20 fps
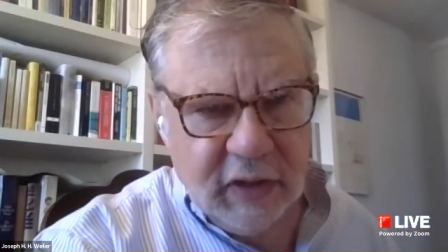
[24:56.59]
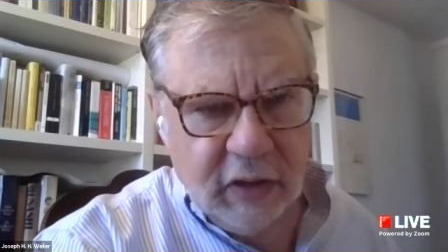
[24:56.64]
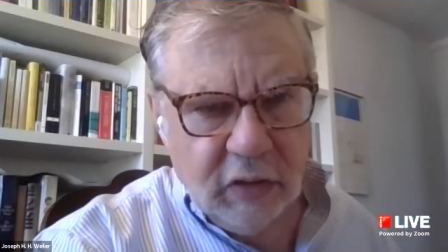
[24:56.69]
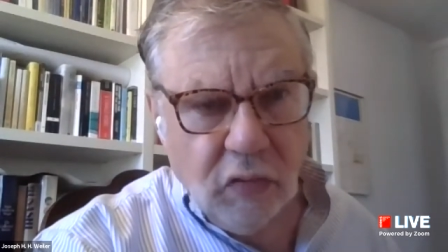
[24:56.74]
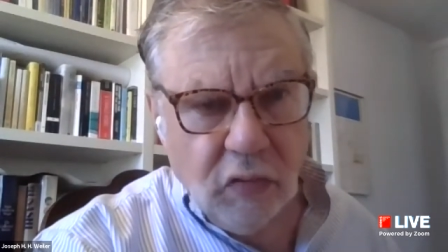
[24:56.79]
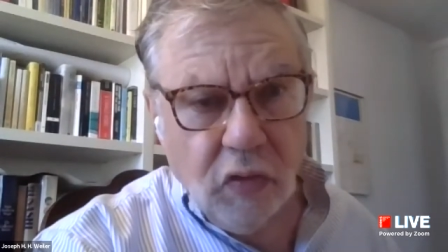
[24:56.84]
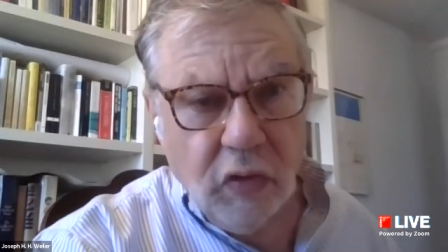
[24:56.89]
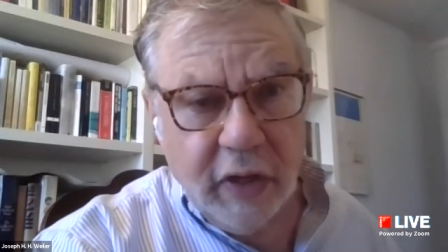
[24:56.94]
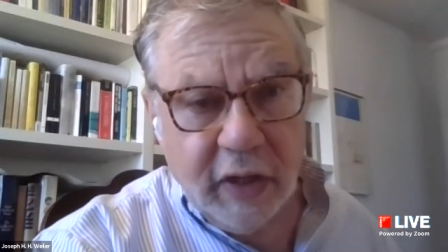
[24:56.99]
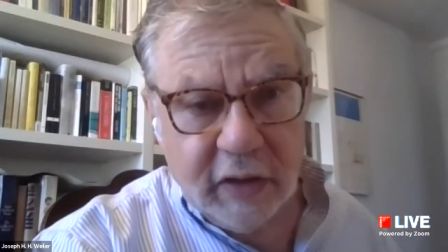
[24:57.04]

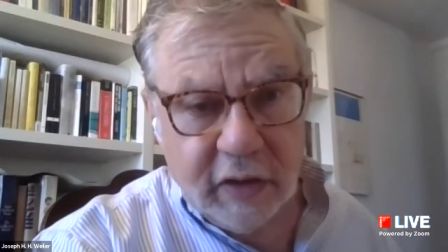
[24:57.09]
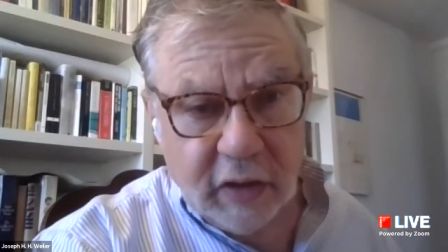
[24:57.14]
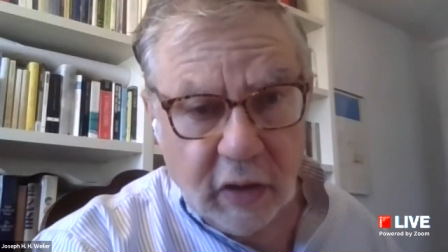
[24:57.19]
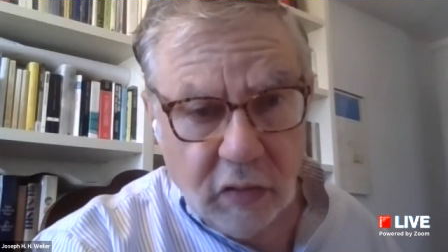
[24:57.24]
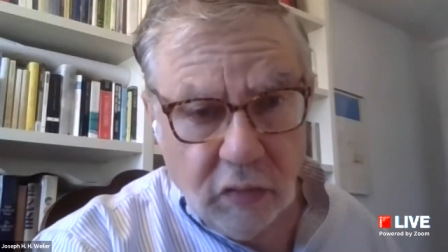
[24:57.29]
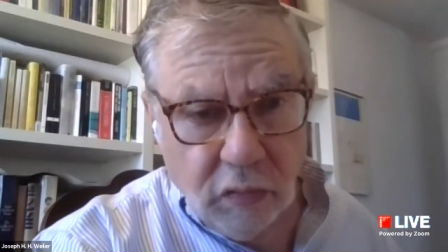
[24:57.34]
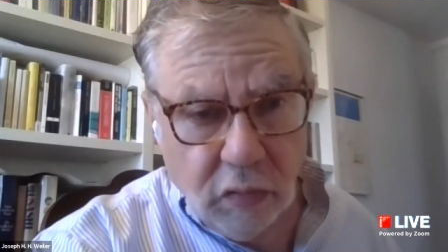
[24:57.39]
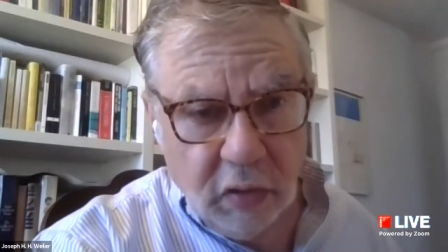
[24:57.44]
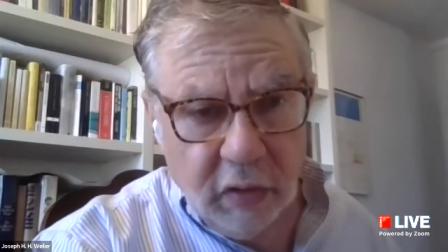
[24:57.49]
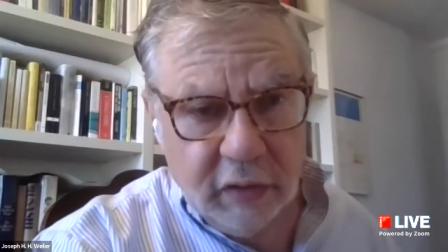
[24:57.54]
said or at the
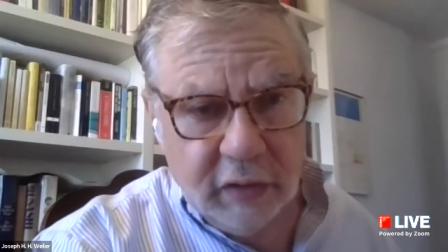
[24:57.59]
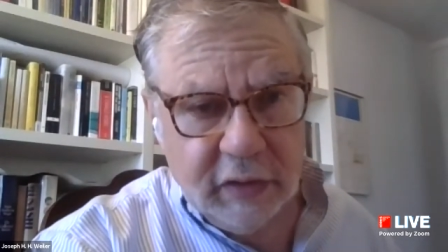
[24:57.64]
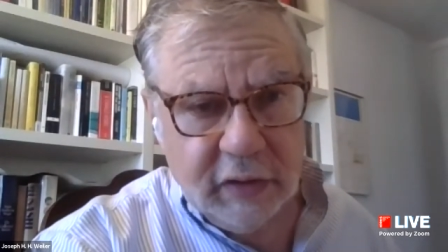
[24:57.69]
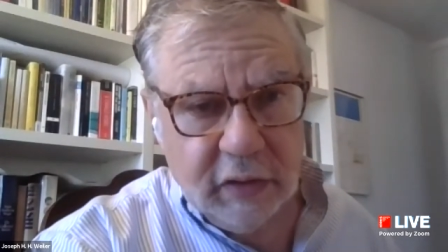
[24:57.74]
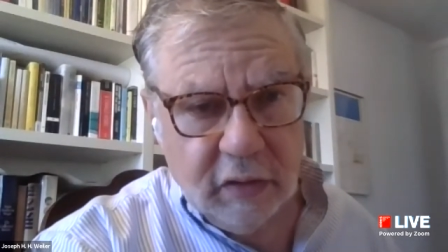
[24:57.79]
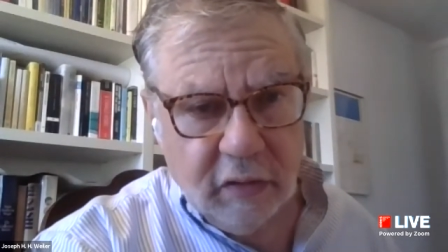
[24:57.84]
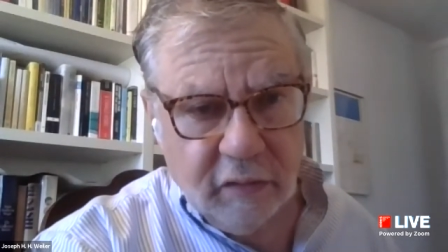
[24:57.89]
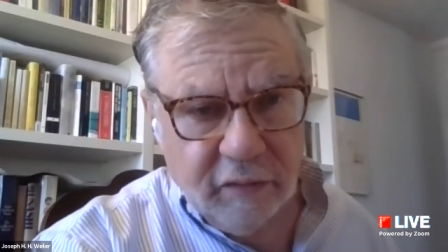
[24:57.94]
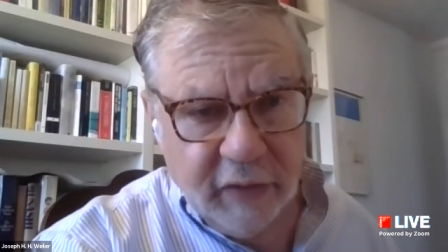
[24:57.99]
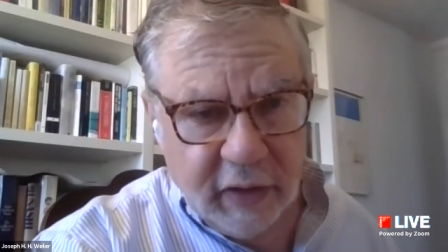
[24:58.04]

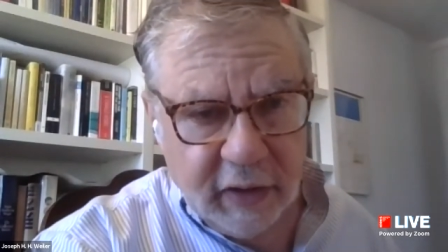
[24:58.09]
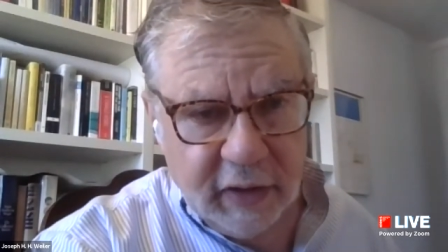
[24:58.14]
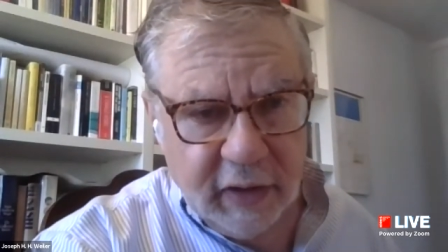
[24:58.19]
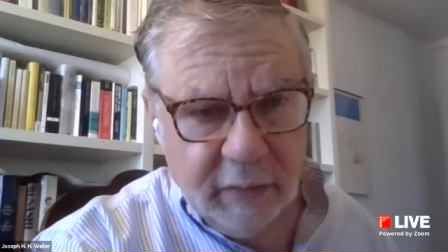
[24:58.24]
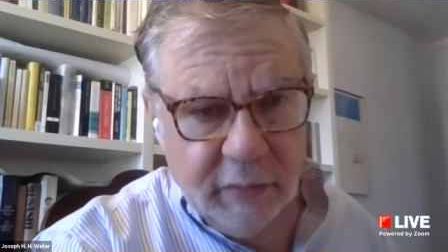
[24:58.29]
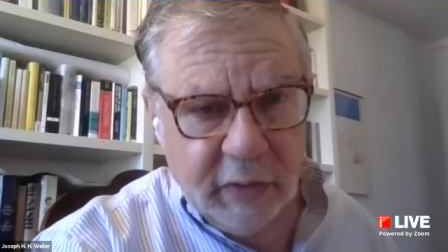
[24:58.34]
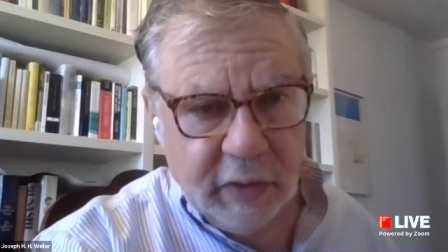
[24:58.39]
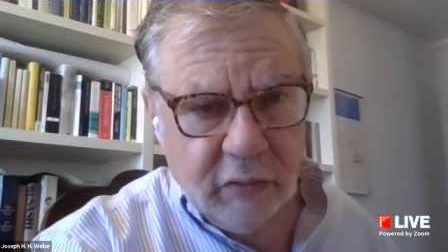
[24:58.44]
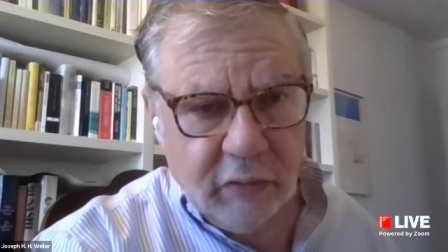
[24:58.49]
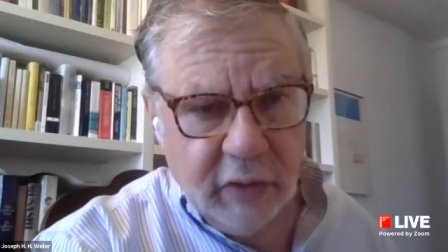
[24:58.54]
quality of
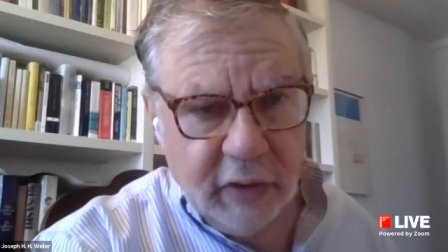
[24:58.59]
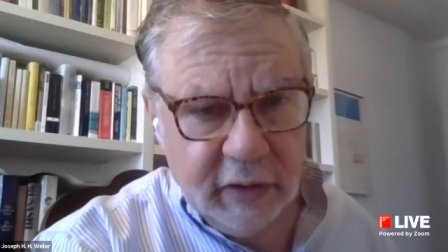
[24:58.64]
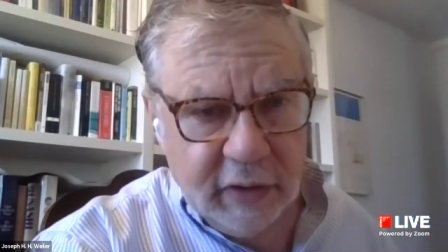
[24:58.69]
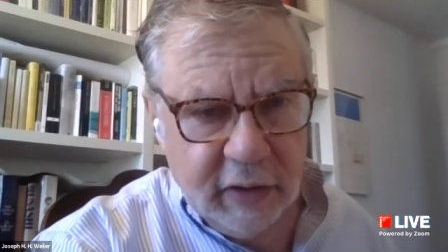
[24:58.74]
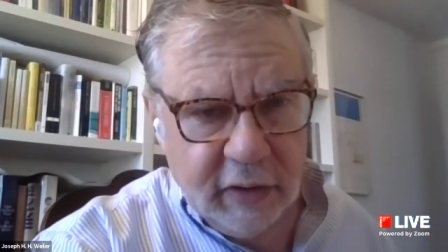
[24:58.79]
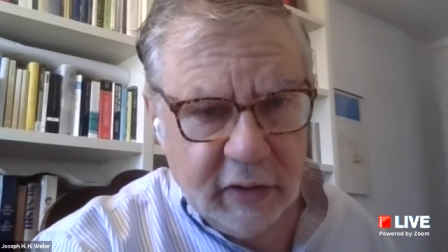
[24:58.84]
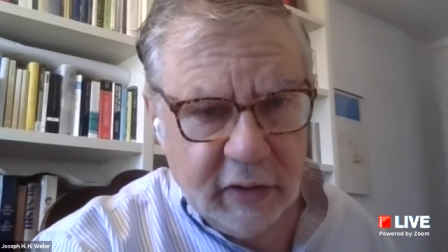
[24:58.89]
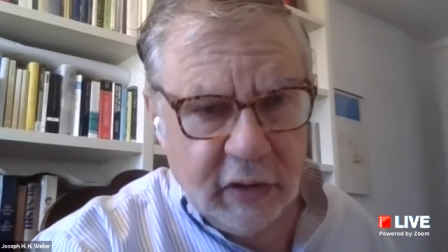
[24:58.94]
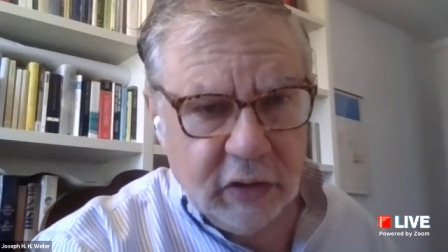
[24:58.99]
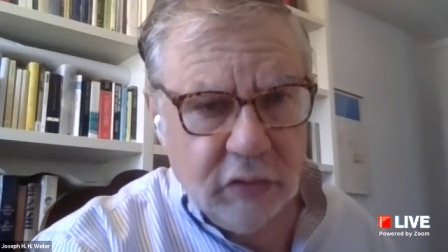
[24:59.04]
academic
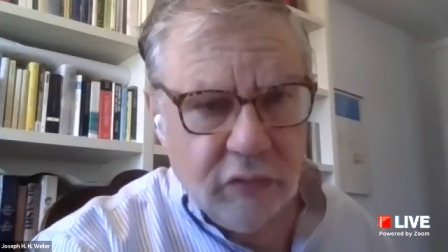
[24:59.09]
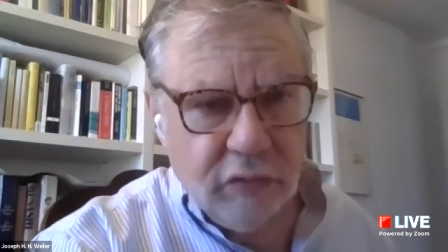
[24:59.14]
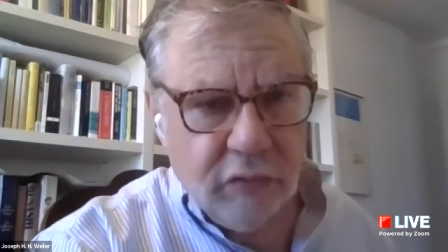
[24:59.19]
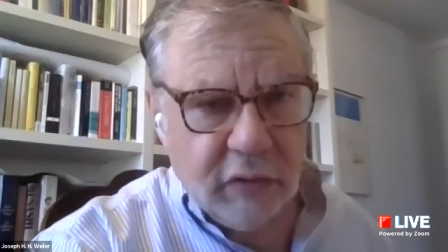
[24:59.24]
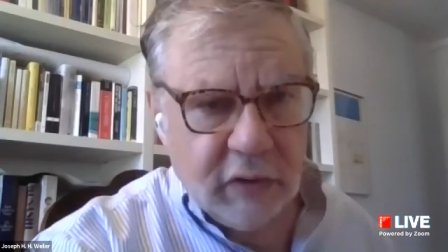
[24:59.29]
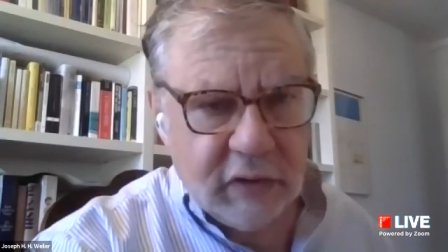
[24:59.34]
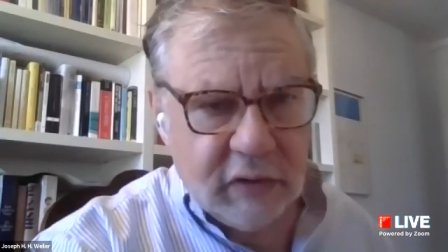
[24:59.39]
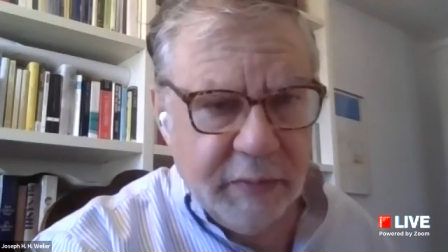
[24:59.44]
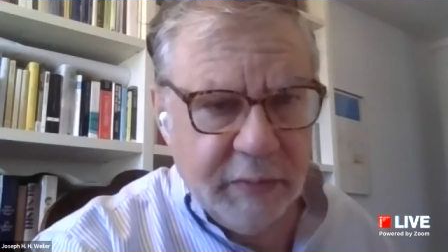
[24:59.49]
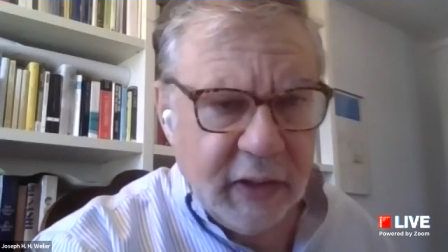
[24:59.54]
writing that you
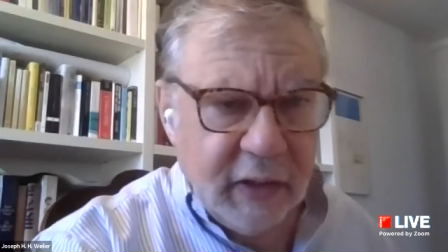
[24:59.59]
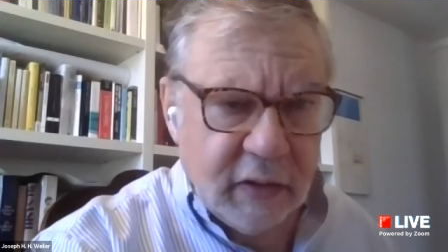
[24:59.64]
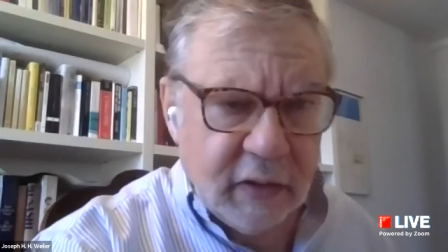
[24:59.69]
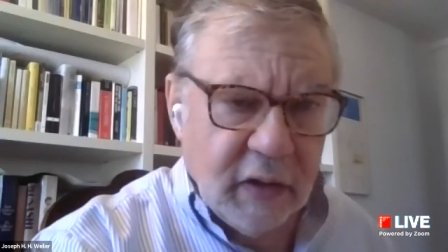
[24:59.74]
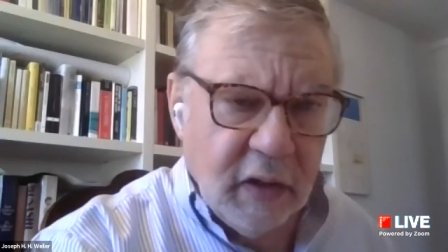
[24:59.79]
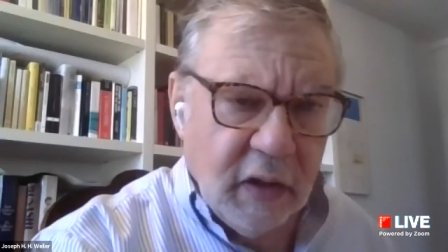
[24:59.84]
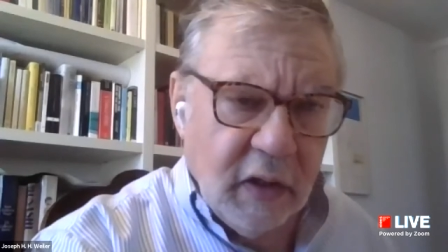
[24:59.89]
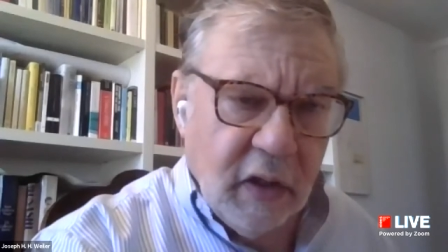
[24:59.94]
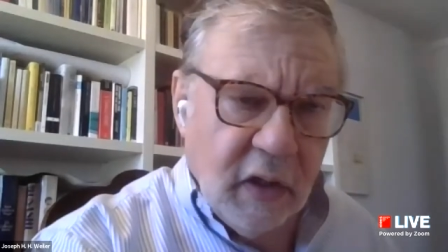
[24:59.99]
expect.